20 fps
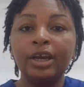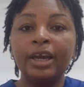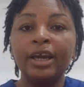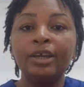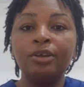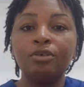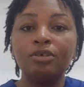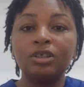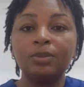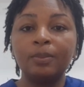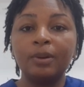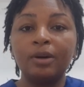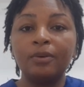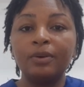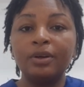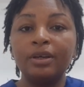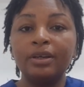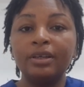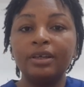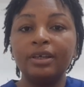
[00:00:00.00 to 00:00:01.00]

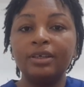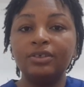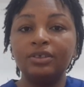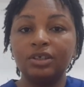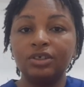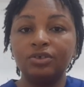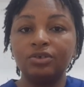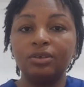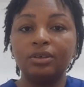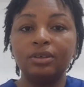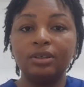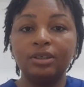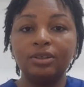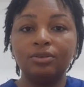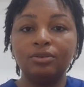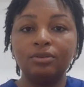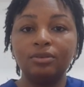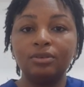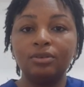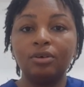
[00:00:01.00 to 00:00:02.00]
enoxaparin injection
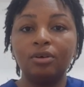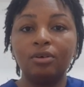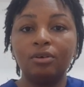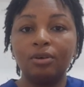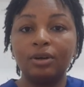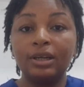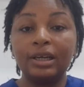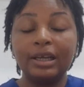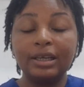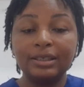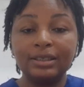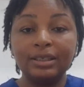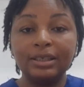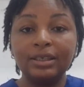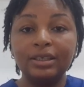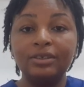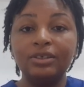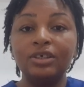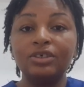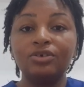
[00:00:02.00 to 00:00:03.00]
needles, or
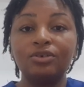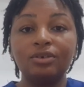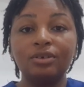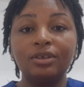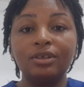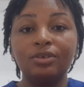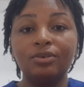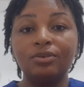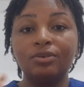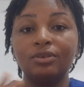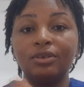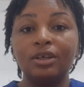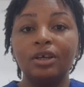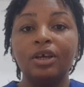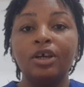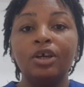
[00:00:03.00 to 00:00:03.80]
glycine injection needles.